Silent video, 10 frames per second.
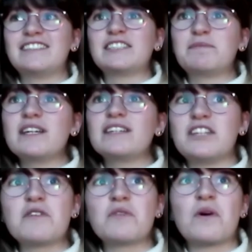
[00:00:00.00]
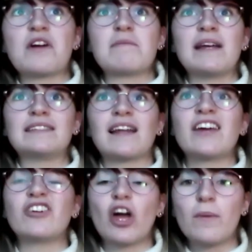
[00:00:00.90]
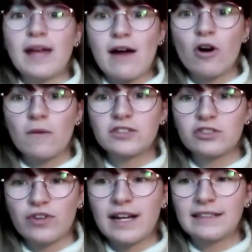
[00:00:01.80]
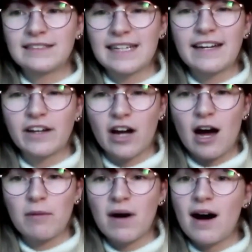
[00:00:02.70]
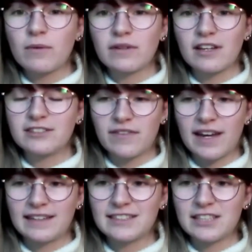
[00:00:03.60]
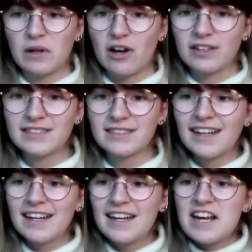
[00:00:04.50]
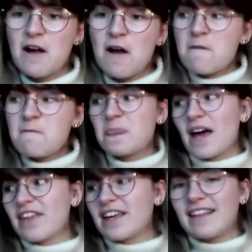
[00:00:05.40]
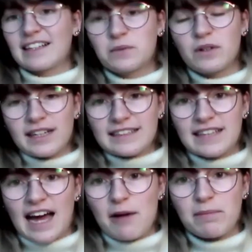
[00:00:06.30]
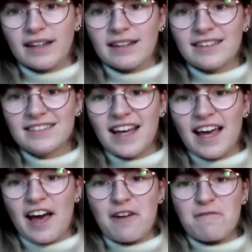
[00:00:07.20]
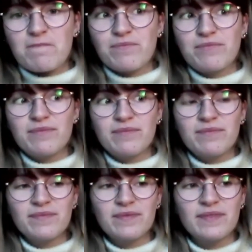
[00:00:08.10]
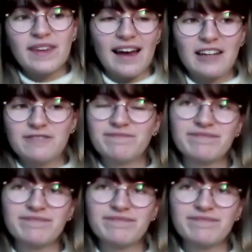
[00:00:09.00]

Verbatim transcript: Dispersed youth work means like going out on the street and sitting in a car park with loads yeah. of kids who are lost. I think that's what needs to happen. Um, yeah,